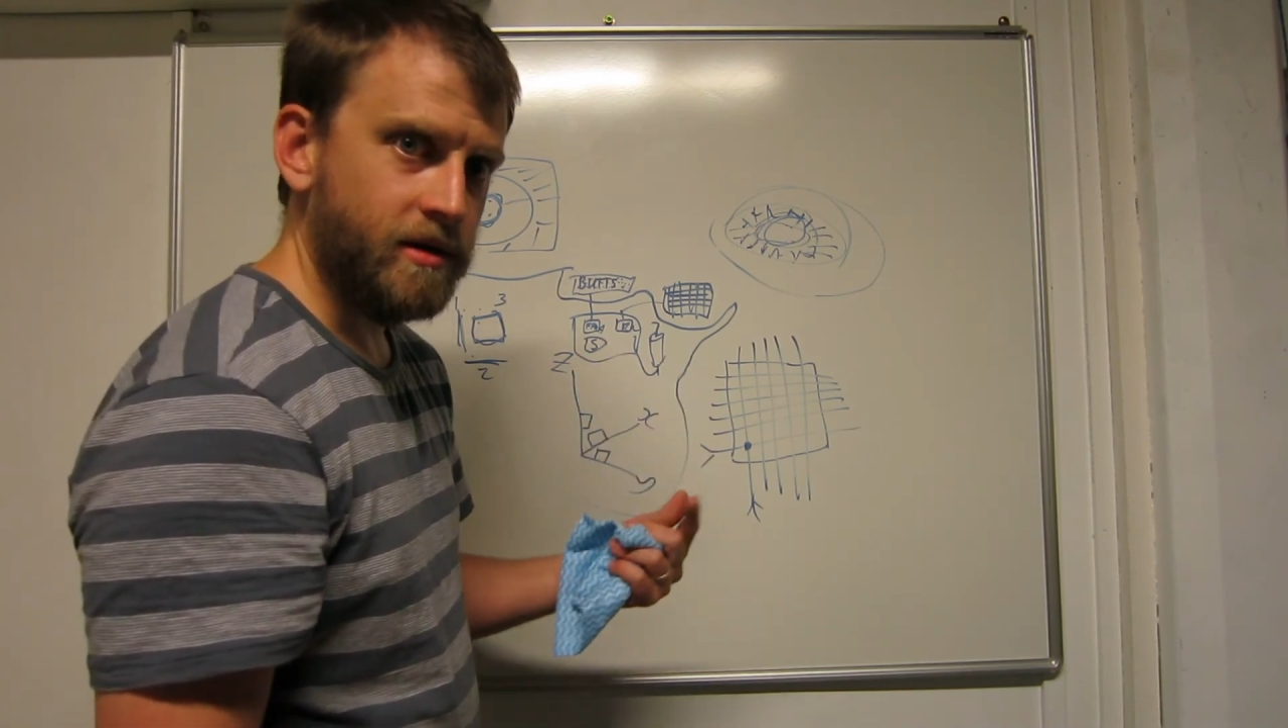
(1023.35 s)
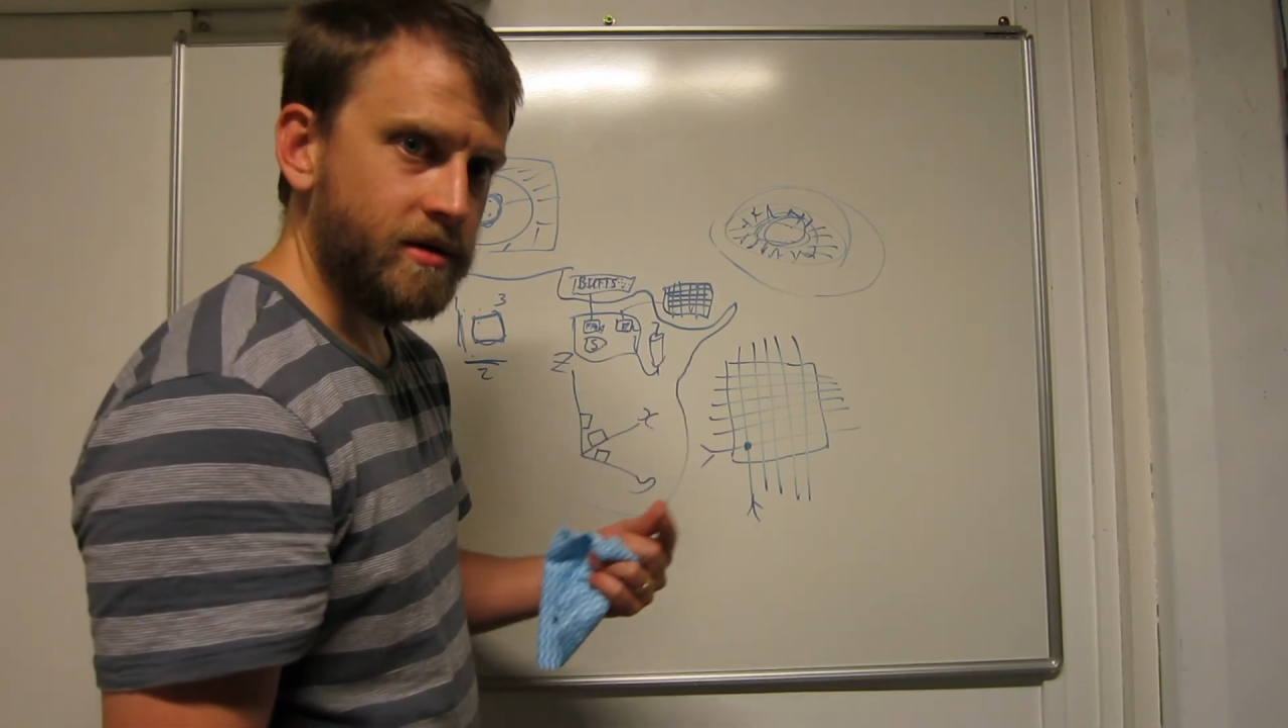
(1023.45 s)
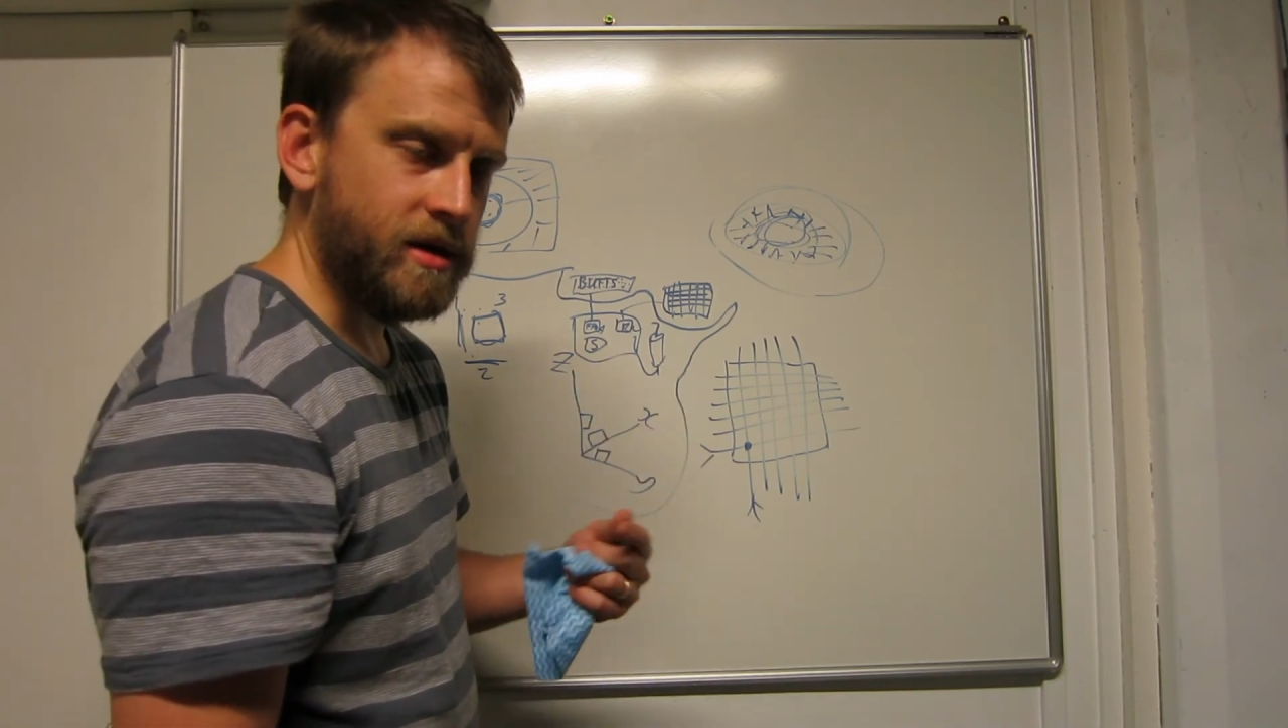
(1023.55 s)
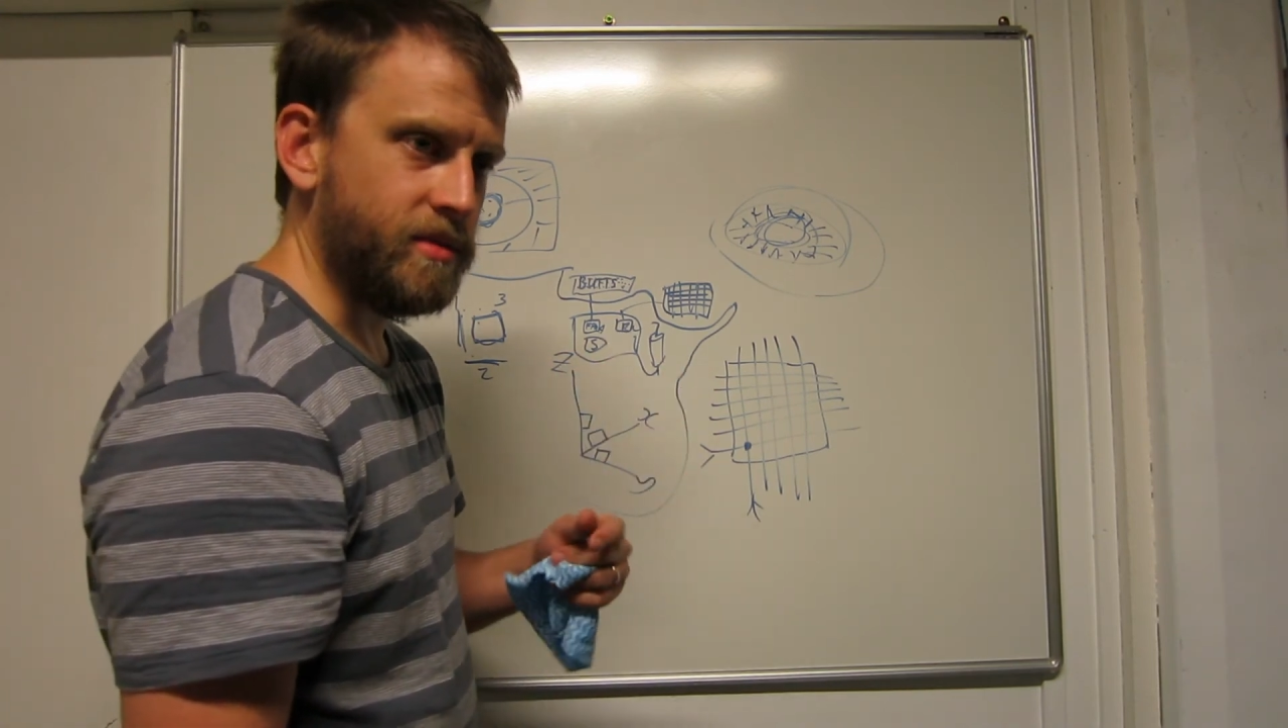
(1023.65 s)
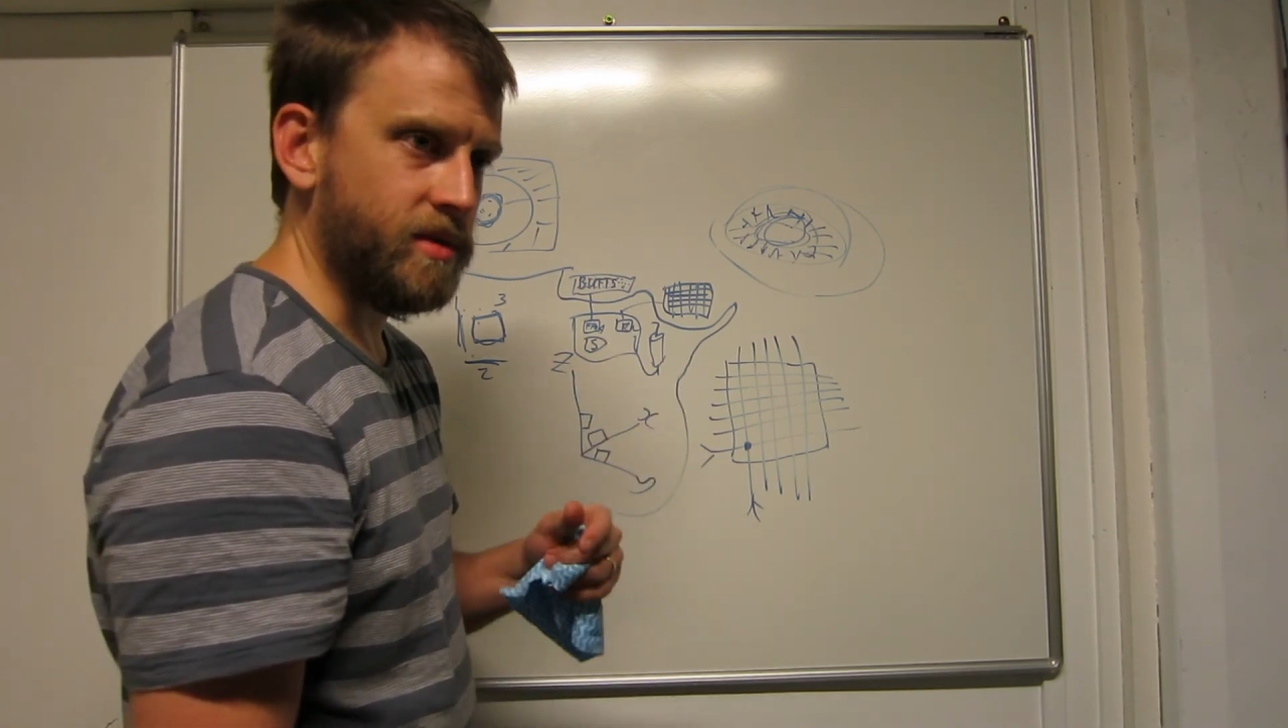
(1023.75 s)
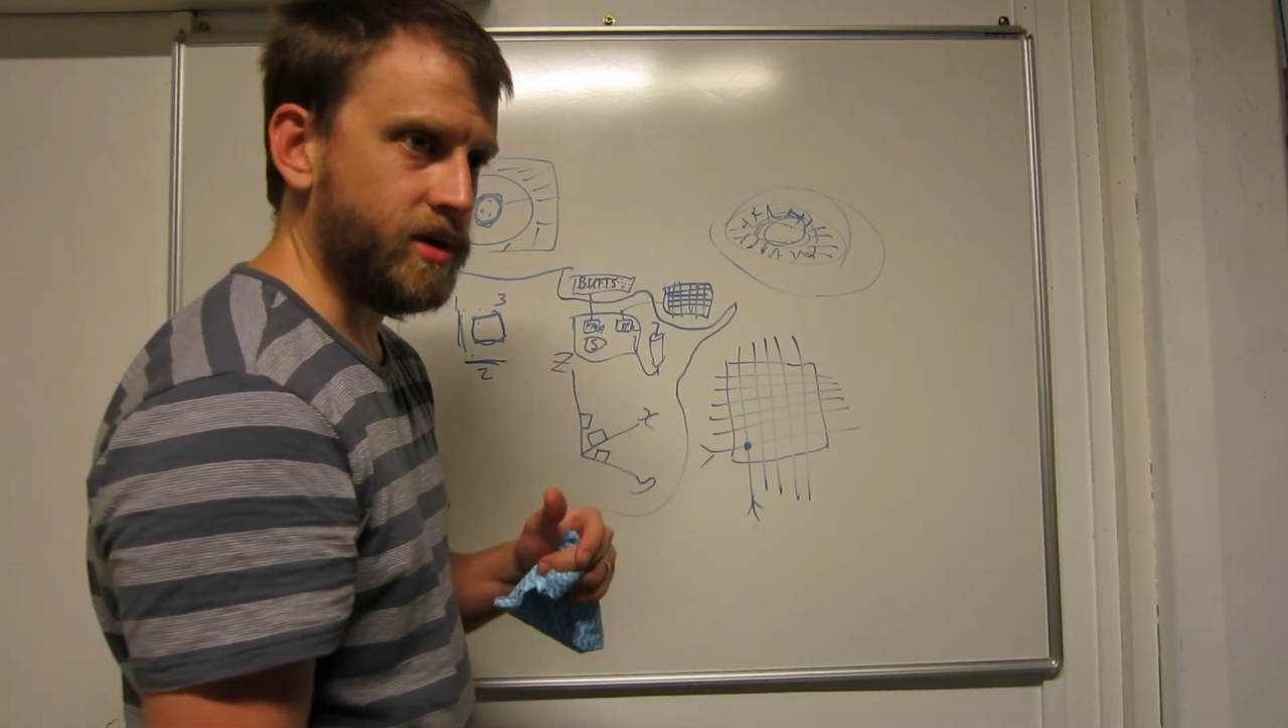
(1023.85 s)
That might